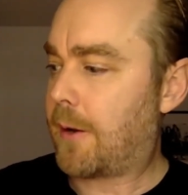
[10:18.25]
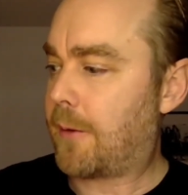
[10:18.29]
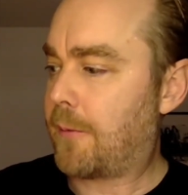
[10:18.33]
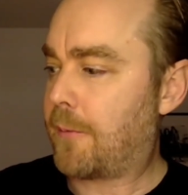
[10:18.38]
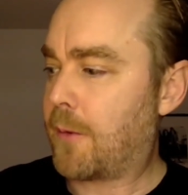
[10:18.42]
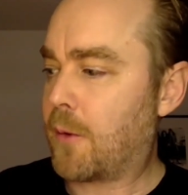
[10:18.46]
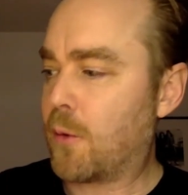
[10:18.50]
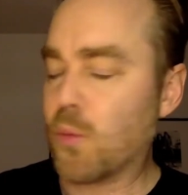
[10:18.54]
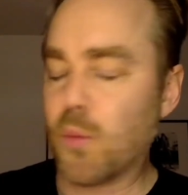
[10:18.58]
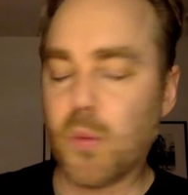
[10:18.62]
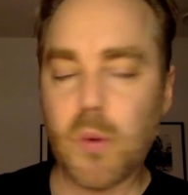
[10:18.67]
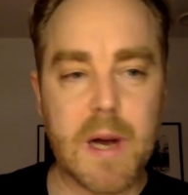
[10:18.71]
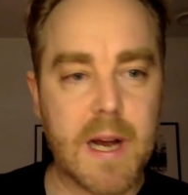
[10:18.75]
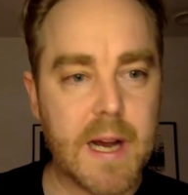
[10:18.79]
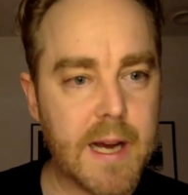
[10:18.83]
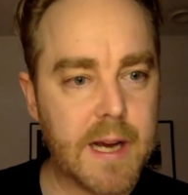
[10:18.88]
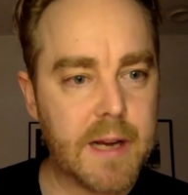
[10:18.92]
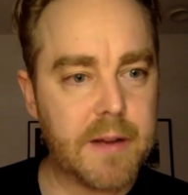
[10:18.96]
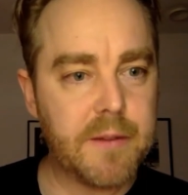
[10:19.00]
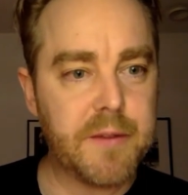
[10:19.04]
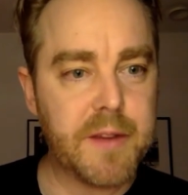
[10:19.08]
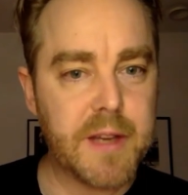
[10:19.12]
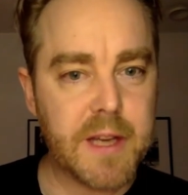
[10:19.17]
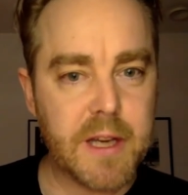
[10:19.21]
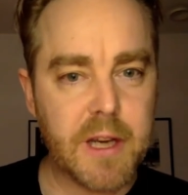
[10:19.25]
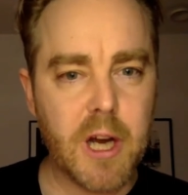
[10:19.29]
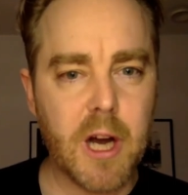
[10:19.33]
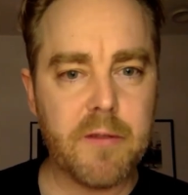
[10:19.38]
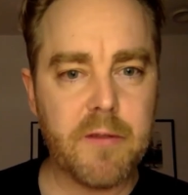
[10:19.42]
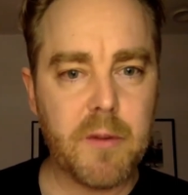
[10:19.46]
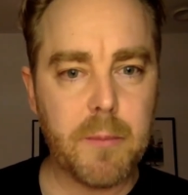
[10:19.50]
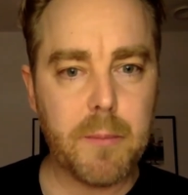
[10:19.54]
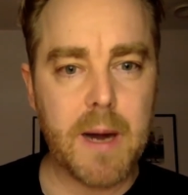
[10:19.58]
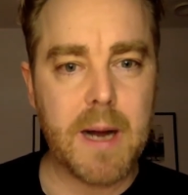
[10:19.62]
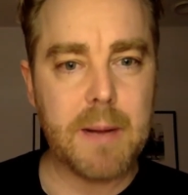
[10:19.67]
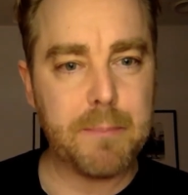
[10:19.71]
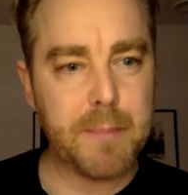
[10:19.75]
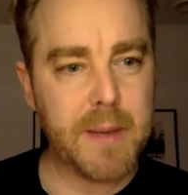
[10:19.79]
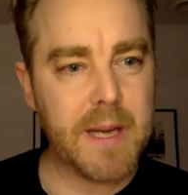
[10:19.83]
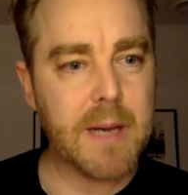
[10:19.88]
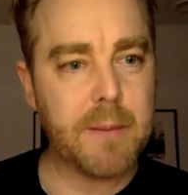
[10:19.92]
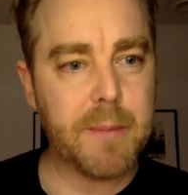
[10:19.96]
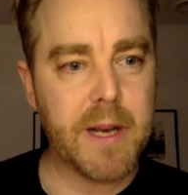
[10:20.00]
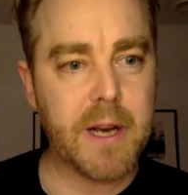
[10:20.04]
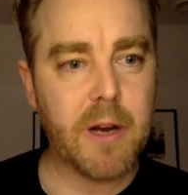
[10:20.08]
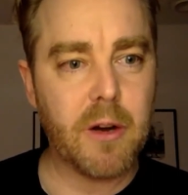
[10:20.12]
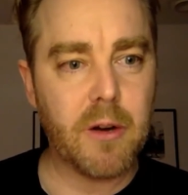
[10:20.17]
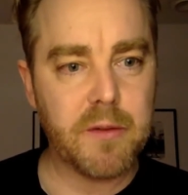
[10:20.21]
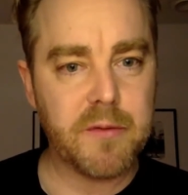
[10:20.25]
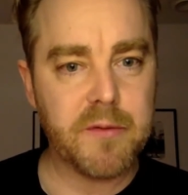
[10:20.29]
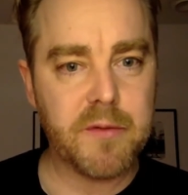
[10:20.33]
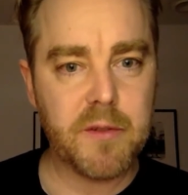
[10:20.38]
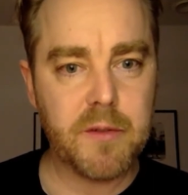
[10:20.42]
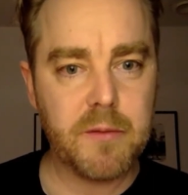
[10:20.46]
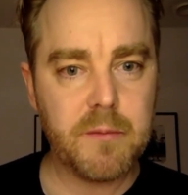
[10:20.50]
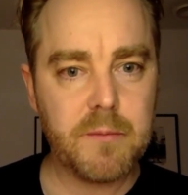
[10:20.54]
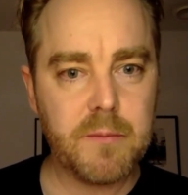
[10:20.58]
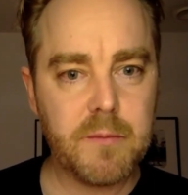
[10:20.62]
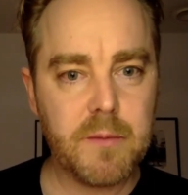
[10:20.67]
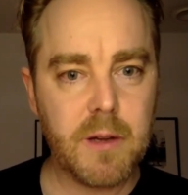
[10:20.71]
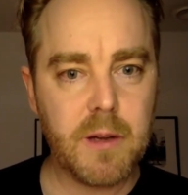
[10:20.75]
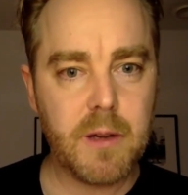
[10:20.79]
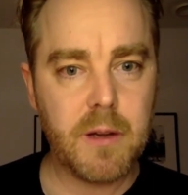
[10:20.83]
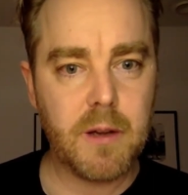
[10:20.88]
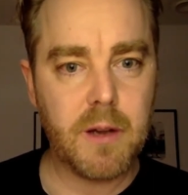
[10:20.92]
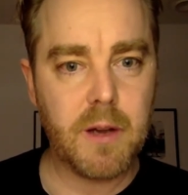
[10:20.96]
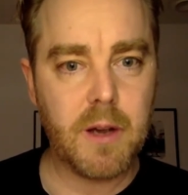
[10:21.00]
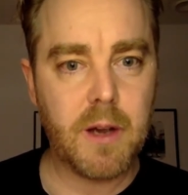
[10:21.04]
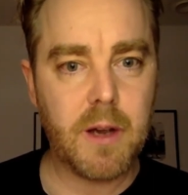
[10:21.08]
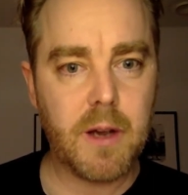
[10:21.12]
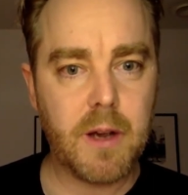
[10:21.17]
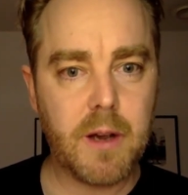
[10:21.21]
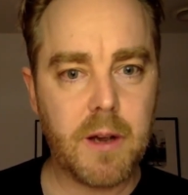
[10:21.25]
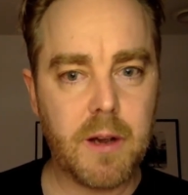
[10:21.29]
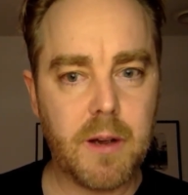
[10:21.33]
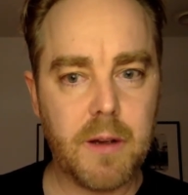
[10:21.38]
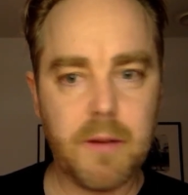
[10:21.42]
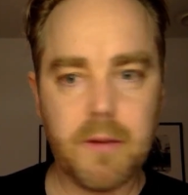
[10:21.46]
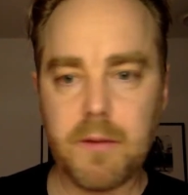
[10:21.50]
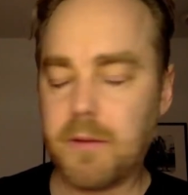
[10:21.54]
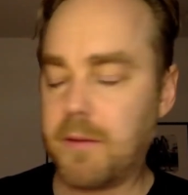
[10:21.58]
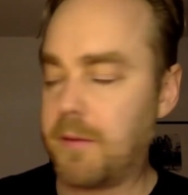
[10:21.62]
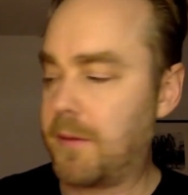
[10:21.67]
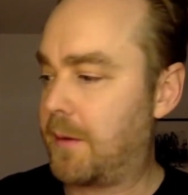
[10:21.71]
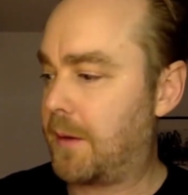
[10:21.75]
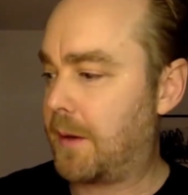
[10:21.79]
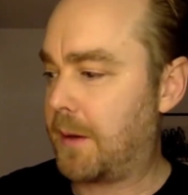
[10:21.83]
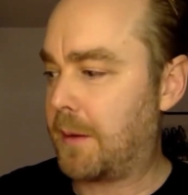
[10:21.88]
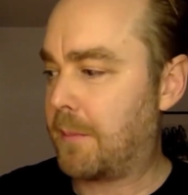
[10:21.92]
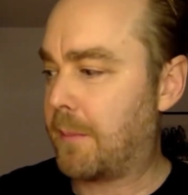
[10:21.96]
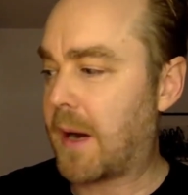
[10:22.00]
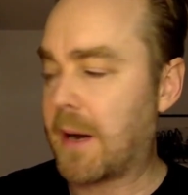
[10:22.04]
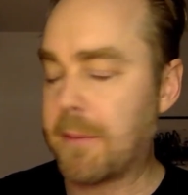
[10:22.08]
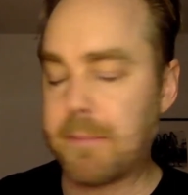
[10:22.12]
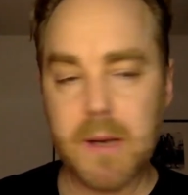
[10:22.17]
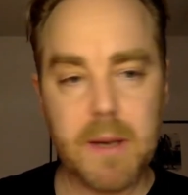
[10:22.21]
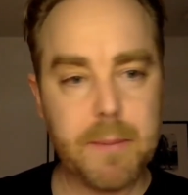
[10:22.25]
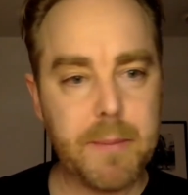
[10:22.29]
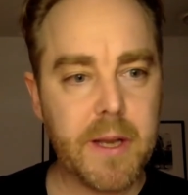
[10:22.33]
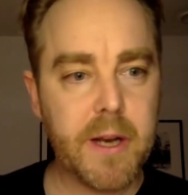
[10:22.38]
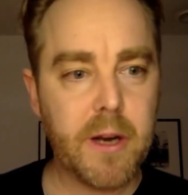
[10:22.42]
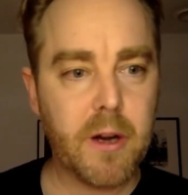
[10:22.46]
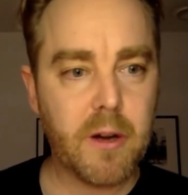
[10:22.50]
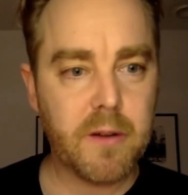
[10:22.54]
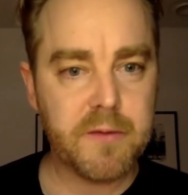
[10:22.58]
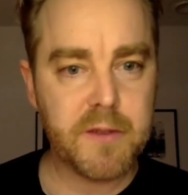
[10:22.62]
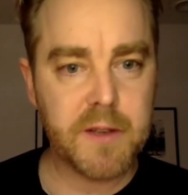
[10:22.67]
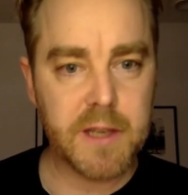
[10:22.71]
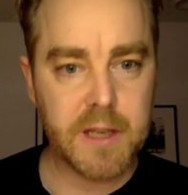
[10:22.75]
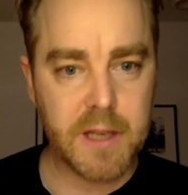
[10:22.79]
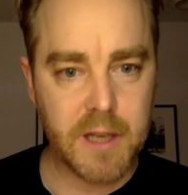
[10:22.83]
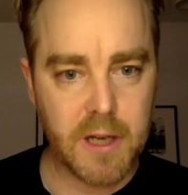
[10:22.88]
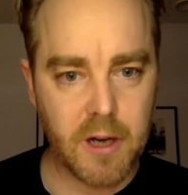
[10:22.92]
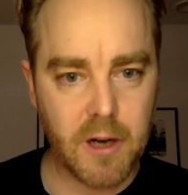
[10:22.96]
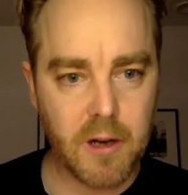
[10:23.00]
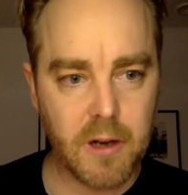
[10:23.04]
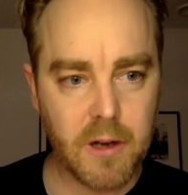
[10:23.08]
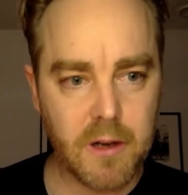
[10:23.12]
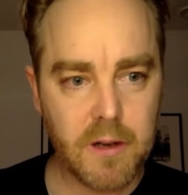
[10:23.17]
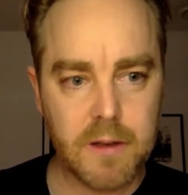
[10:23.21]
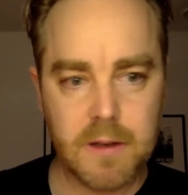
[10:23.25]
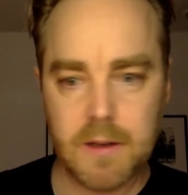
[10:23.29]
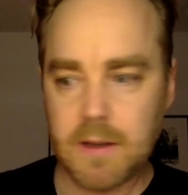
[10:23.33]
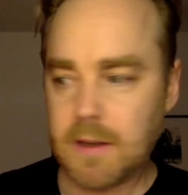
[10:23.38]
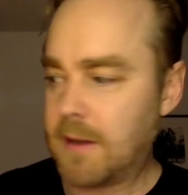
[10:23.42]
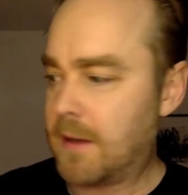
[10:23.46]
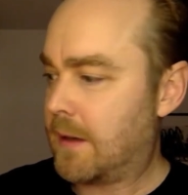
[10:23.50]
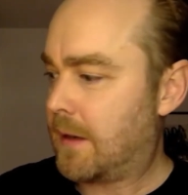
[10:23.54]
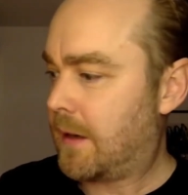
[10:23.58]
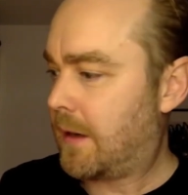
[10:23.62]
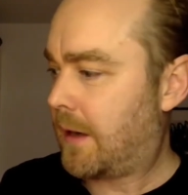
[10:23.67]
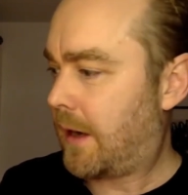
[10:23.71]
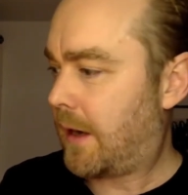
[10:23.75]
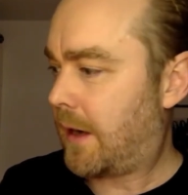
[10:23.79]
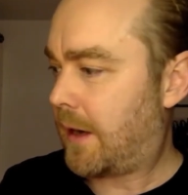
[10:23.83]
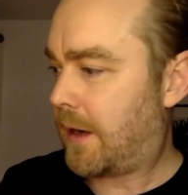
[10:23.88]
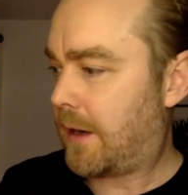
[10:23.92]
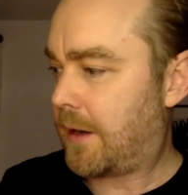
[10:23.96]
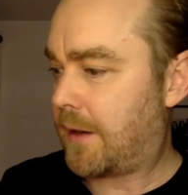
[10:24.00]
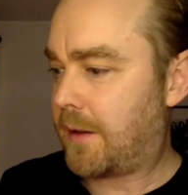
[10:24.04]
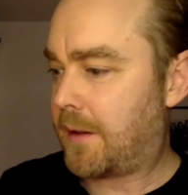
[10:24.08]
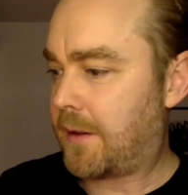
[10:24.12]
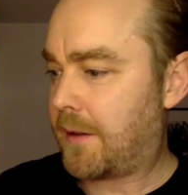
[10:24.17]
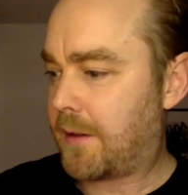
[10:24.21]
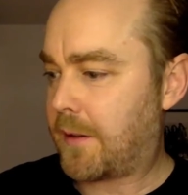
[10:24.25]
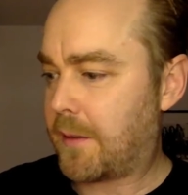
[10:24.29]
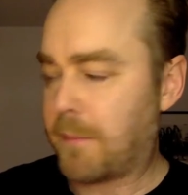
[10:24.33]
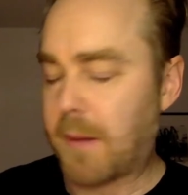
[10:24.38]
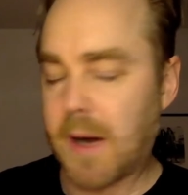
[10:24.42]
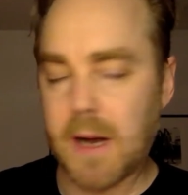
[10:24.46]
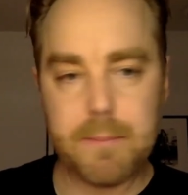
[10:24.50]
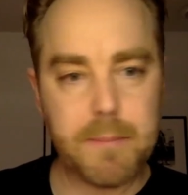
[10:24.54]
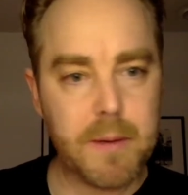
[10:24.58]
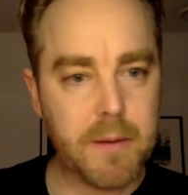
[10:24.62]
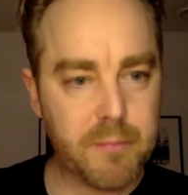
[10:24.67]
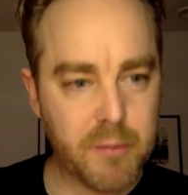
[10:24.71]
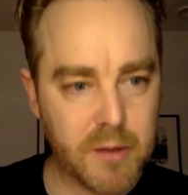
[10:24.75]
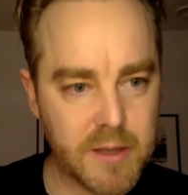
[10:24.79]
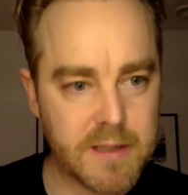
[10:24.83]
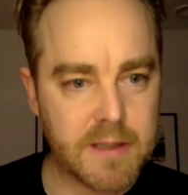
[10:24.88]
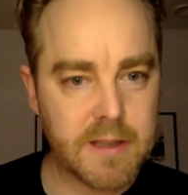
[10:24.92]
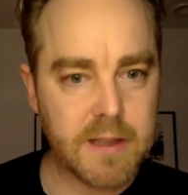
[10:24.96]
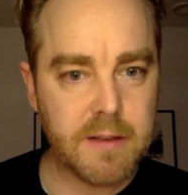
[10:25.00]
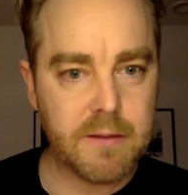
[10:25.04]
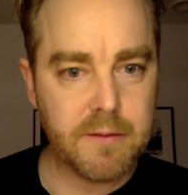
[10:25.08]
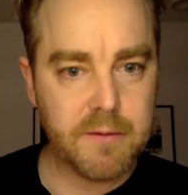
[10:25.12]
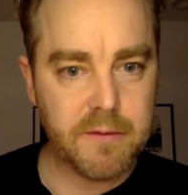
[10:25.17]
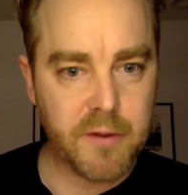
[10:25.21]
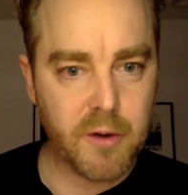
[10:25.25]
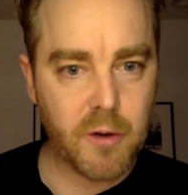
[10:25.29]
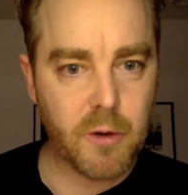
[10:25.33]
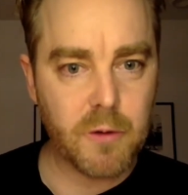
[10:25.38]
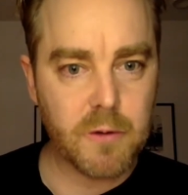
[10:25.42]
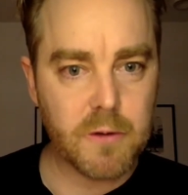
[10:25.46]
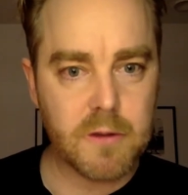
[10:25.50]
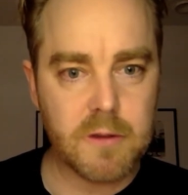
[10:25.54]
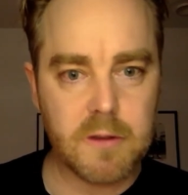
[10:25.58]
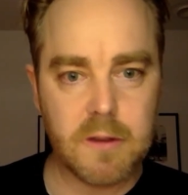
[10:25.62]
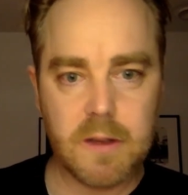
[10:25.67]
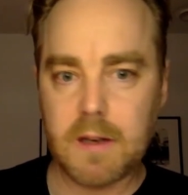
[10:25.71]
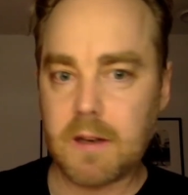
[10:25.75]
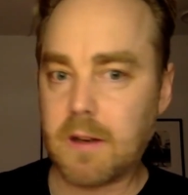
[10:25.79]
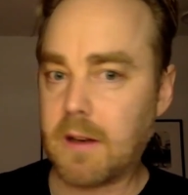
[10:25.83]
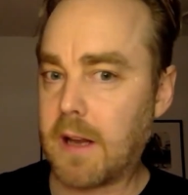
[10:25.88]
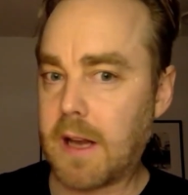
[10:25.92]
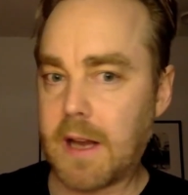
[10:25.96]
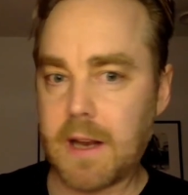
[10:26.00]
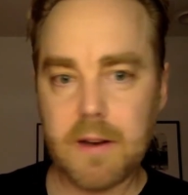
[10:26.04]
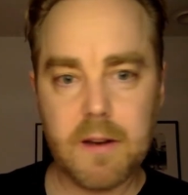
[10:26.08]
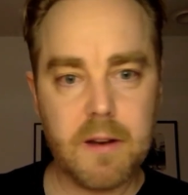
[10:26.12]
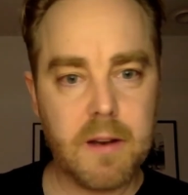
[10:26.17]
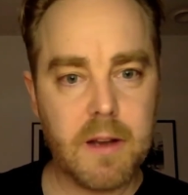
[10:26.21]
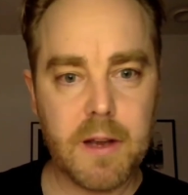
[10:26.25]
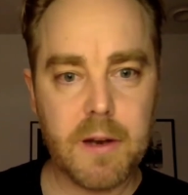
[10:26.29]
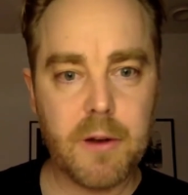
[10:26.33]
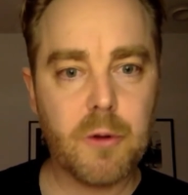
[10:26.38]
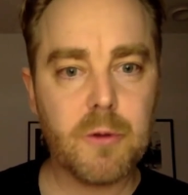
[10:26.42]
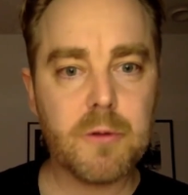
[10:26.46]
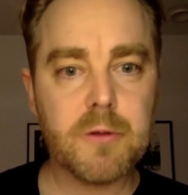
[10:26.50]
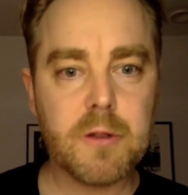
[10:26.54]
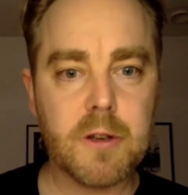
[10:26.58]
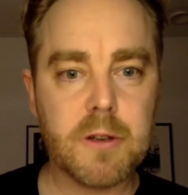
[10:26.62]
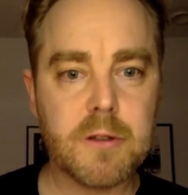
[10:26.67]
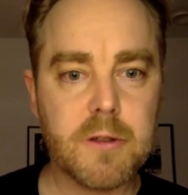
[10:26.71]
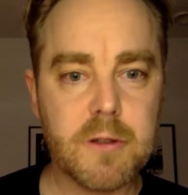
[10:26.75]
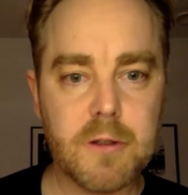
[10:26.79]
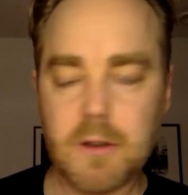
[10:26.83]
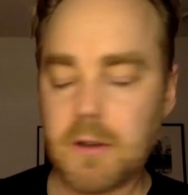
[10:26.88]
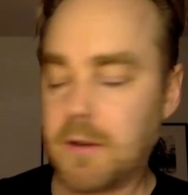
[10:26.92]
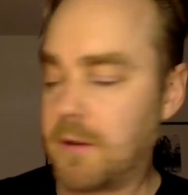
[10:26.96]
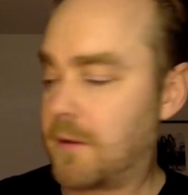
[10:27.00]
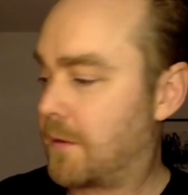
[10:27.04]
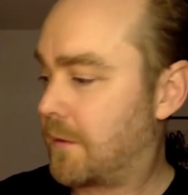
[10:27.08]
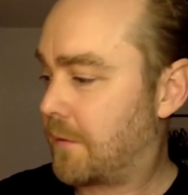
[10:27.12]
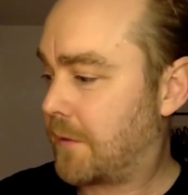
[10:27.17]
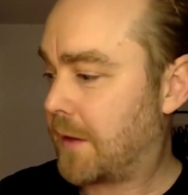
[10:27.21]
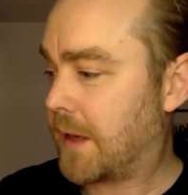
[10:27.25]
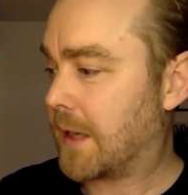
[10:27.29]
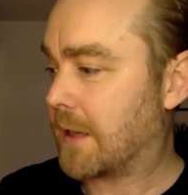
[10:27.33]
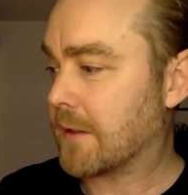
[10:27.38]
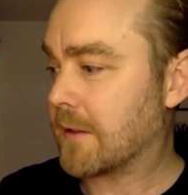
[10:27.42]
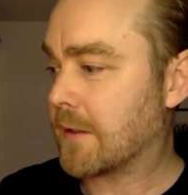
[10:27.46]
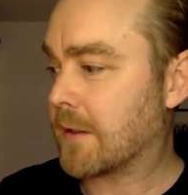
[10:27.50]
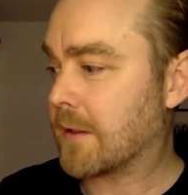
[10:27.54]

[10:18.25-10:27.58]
where the cover might be a bit off. It might be a bit off in the color. There might be printing faults and all such things